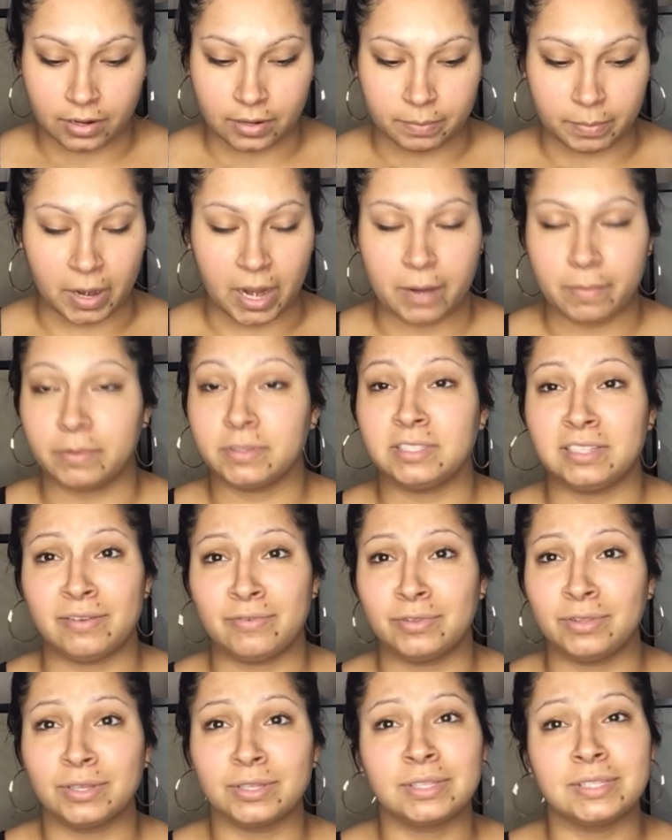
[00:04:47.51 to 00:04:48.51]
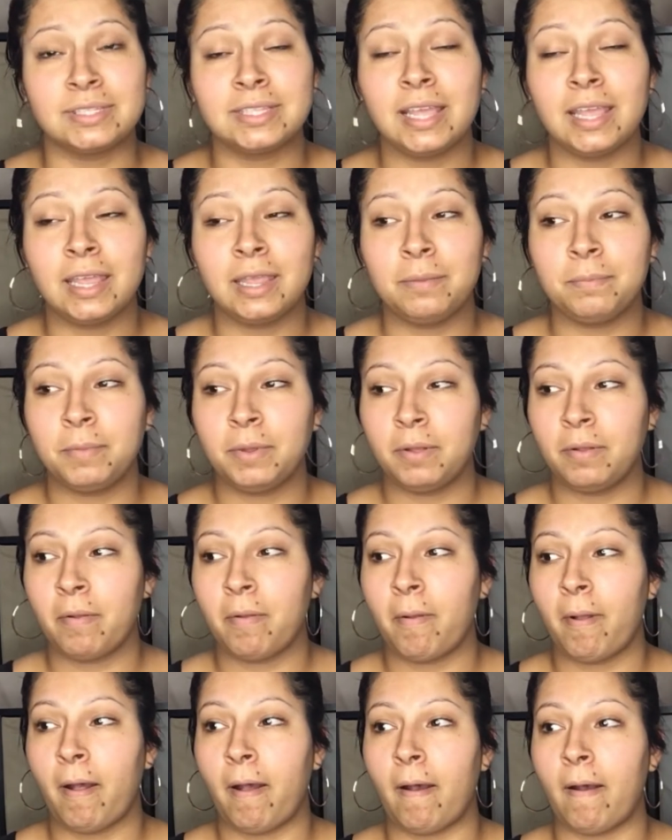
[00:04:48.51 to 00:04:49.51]
My eyebrows never look the same.
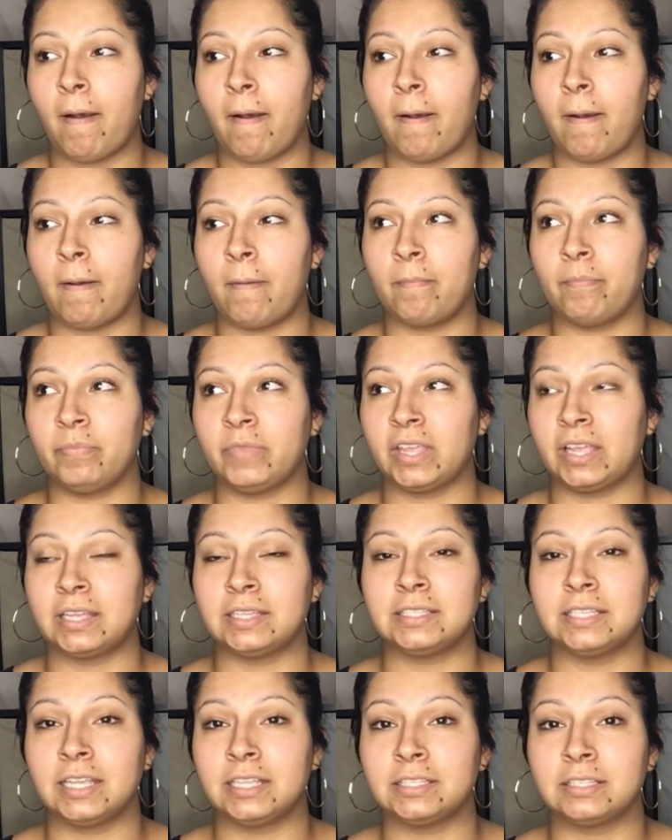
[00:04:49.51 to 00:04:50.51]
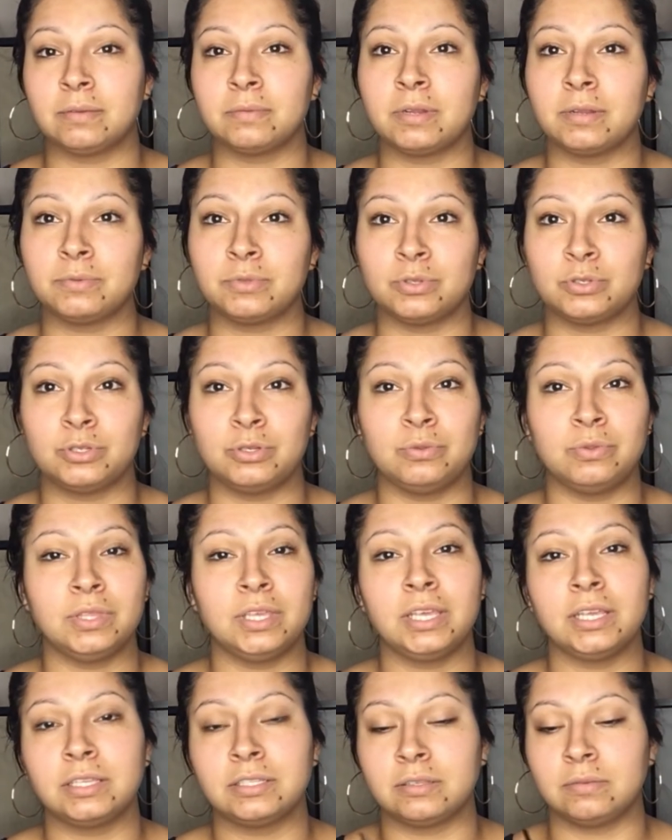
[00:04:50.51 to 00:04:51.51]
Like I said, sometimes they're too
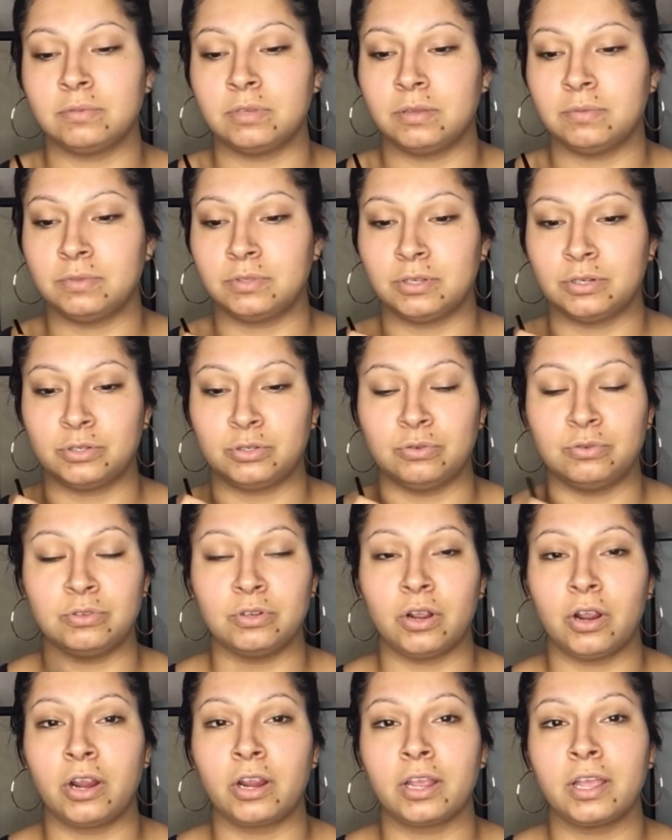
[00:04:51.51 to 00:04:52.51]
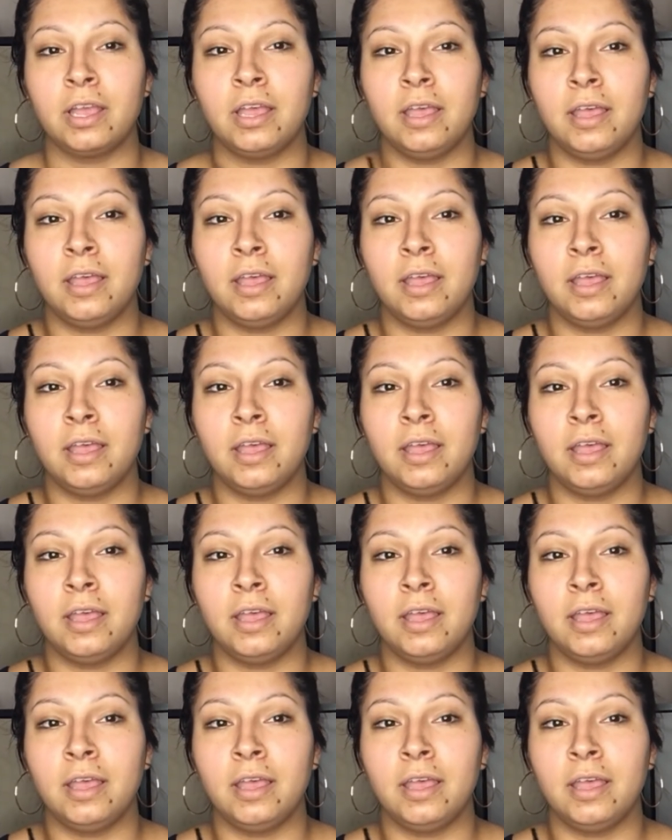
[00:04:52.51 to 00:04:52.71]
thick, sometimes they're too dark,